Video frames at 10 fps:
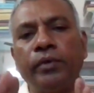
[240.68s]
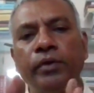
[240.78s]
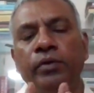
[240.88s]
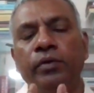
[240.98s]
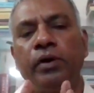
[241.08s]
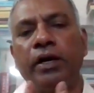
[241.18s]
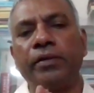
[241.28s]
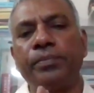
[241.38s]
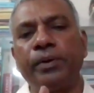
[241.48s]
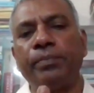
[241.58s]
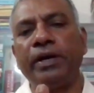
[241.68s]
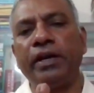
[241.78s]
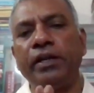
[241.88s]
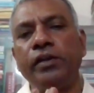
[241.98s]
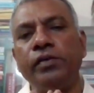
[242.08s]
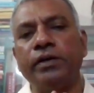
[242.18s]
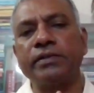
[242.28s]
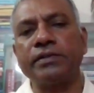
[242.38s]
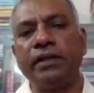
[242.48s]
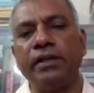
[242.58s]
you are preparing
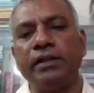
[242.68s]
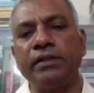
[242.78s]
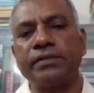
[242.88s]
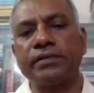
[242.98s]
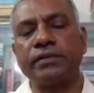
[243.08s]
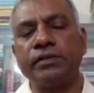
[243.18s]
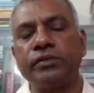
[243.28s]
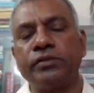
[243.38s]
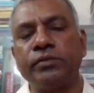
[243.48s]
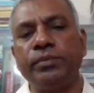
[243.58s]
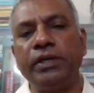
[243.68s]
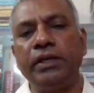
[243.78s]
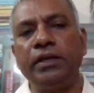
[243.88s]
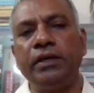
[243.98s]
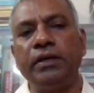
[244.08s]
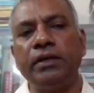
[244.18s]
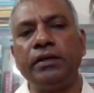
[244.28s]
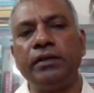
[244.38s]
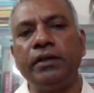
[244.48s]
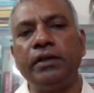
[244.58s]
yourselves to be
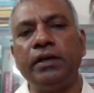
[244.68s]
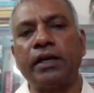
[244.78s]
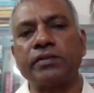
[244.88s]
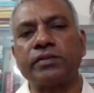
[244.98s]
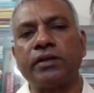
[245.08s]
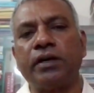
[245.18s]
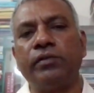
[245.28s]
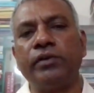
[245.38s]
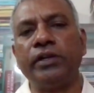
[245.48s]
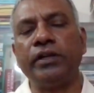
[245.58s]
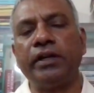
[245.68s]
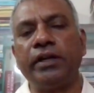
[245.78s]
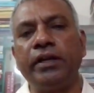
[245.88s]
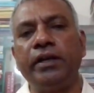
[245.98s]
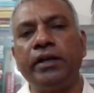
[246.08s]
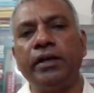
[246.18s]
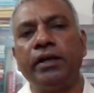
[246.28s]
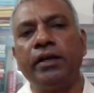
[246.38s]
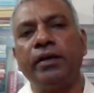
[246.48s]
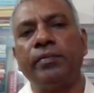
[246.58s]
the extraordinary
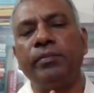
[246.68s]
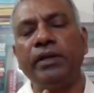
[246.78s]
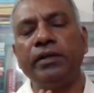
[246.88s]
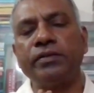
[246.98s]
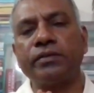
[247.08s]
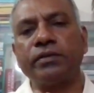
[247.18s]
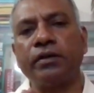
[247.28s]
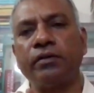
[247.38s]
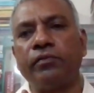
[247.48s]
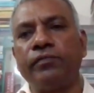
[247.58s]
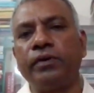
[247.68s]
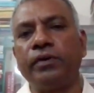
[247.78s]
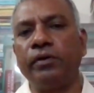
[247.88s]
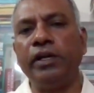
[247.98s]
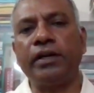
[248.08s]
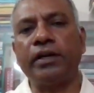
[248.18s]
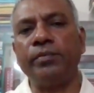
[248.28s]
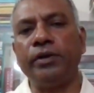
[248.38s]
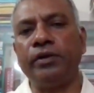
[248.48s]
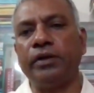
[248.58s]
minister of Holy
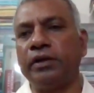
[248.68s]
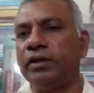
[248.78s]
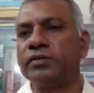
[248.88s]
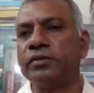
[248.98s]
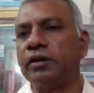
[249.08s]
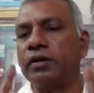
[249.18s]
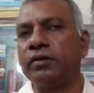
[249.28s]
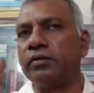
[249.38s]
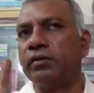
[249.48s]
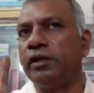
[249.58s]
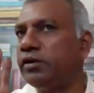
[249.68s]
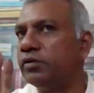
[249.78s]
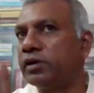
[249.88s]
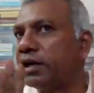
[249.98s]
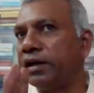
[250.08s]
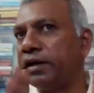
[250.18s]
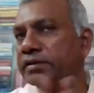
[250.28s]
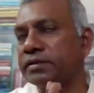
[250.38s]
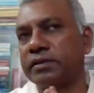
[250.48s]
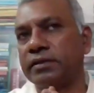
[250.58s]
Communion. It's not a Holy
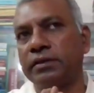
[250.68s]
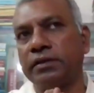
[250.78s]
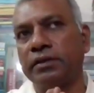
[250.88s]
Eucharist.